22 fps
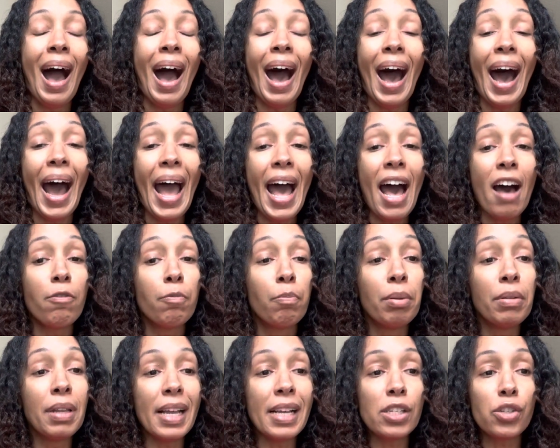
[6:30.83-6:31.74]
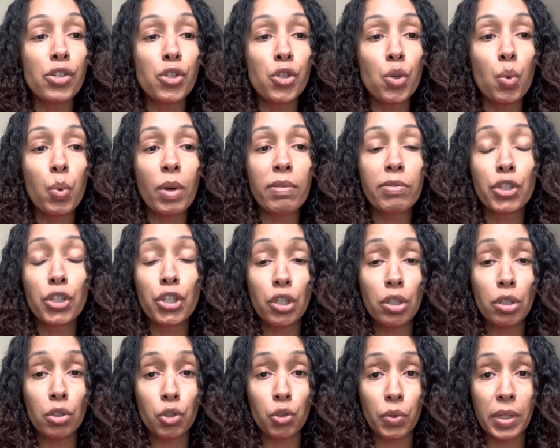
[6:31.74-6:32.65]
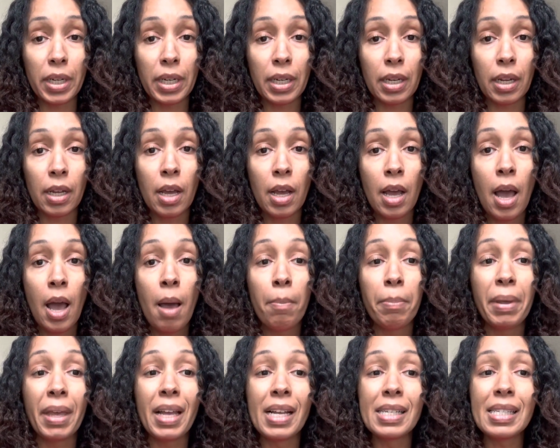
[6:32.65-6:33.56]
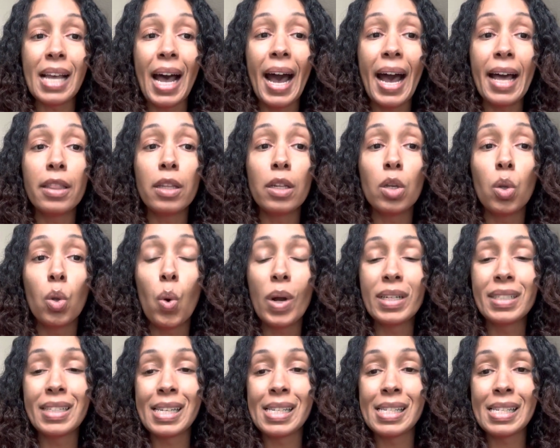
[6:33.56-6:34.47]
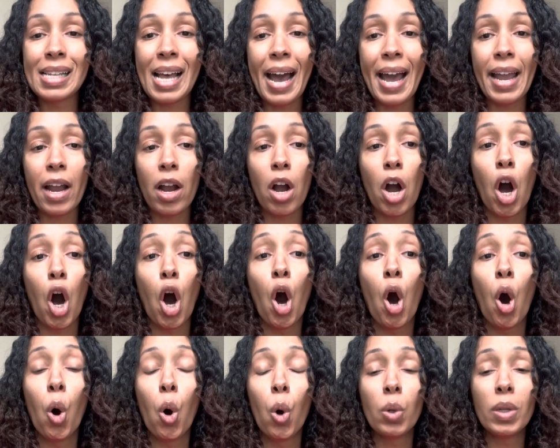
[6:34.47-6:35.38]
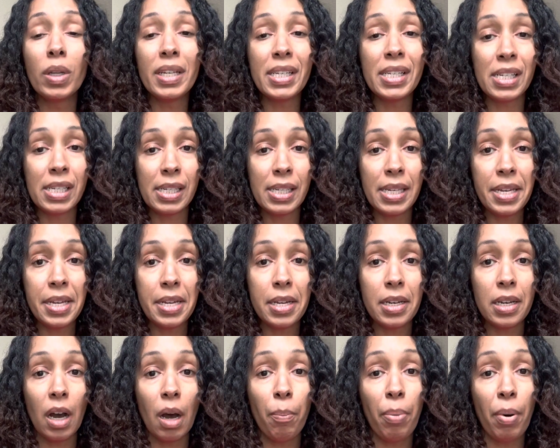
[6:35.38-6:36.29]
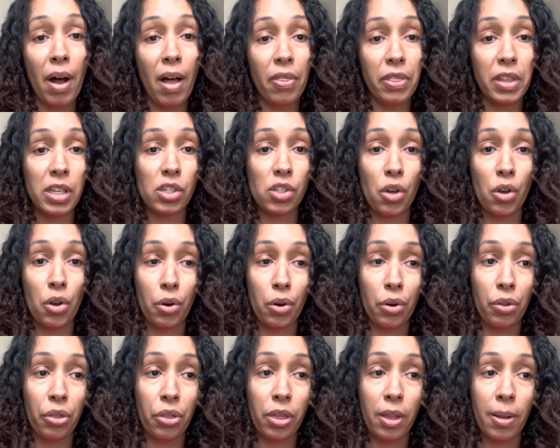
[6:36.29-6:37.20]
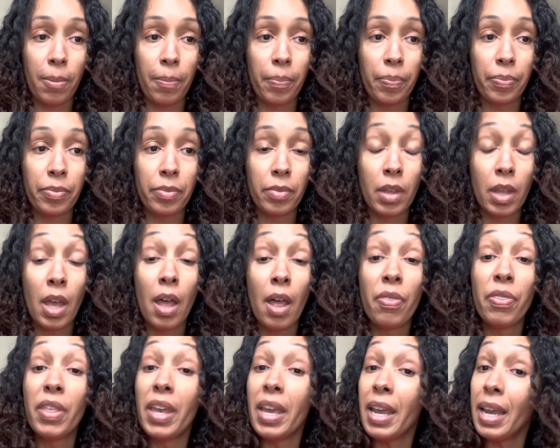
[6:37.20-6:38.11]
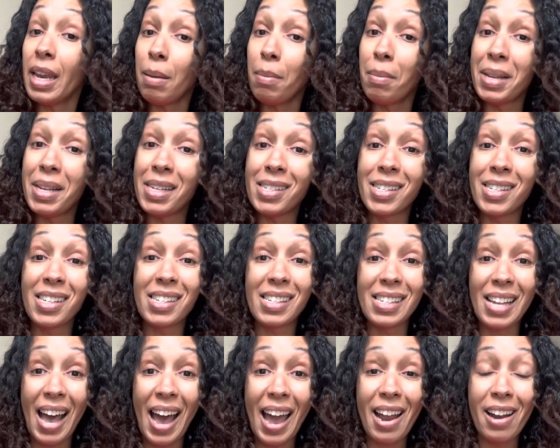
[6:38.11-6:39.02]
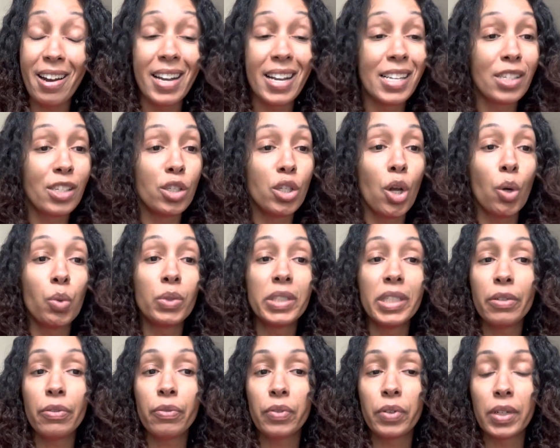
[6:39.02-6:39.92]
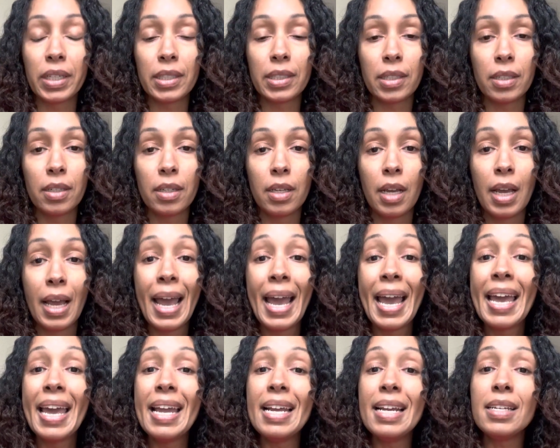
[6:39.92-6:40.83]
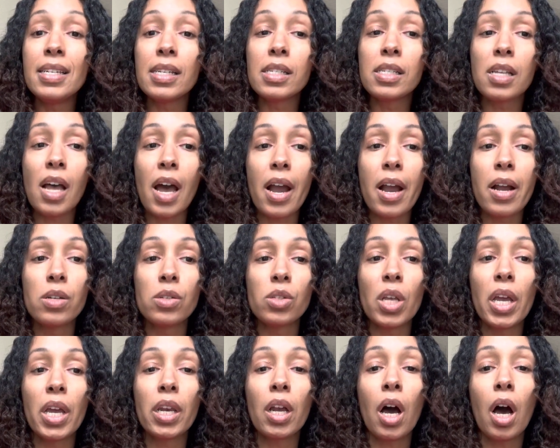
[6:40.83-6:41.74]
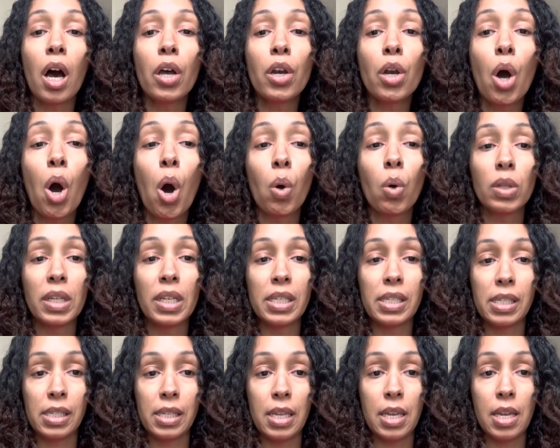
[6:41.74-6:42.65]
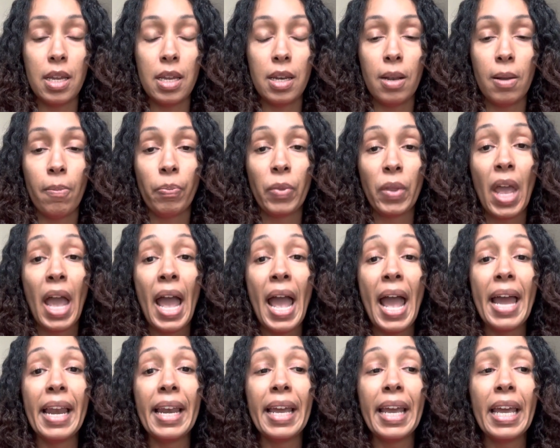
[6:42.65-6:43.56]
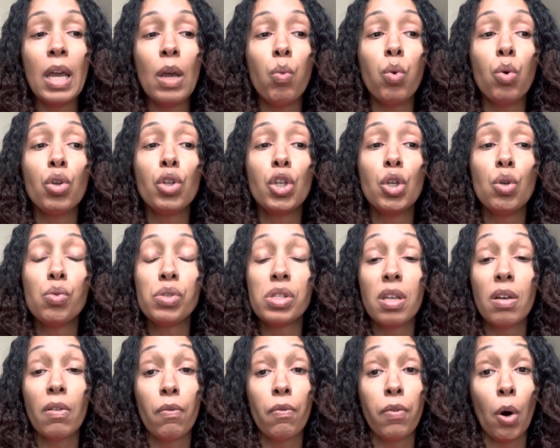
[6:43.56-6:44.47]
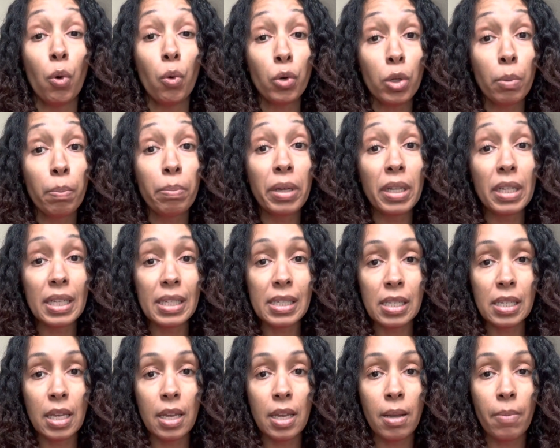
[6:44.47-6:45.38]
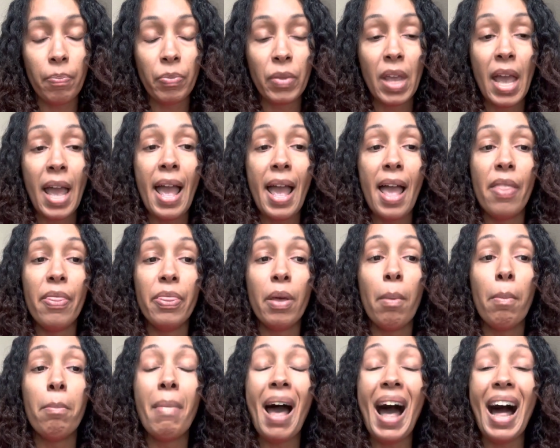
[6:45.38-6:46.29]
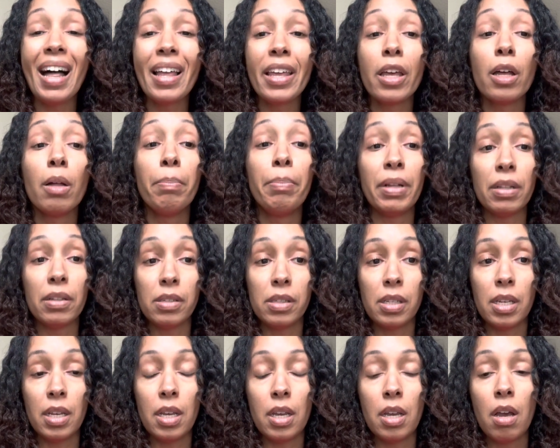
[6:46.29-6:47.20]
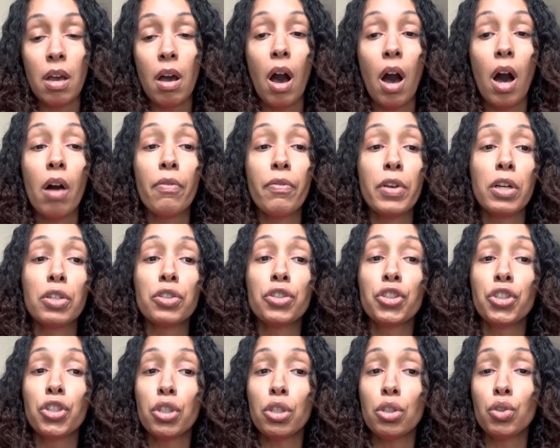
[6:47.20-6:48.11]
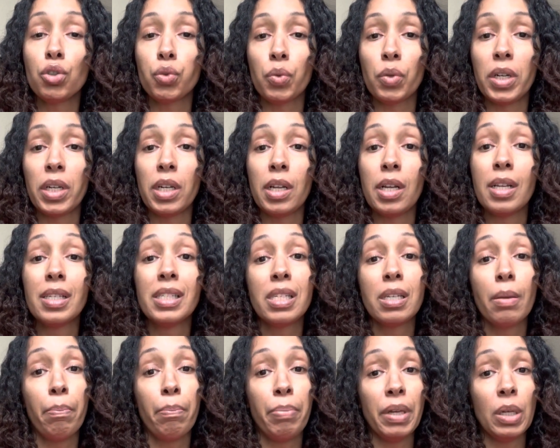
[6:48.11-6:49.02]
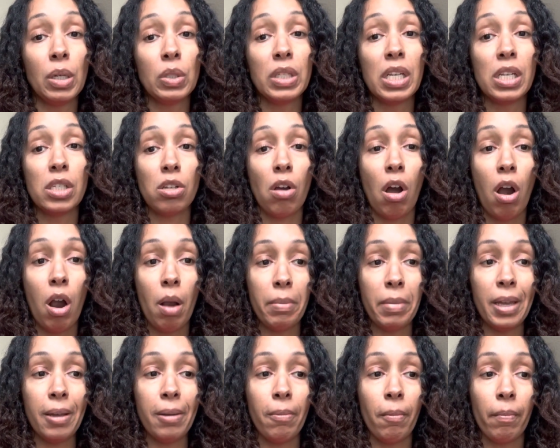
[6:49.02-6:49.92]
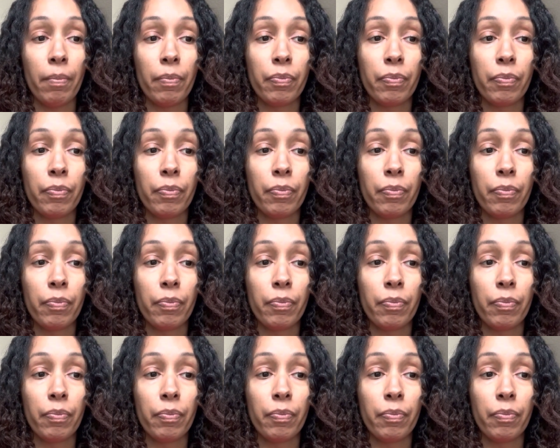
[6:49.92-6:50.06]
I have blessed you with children because I, the Lord, desire a holy seed upon this earth. The enemy's desire is no different. He desires an unholy seed, and he will use the vulnerability and the malleability of your children to build his army.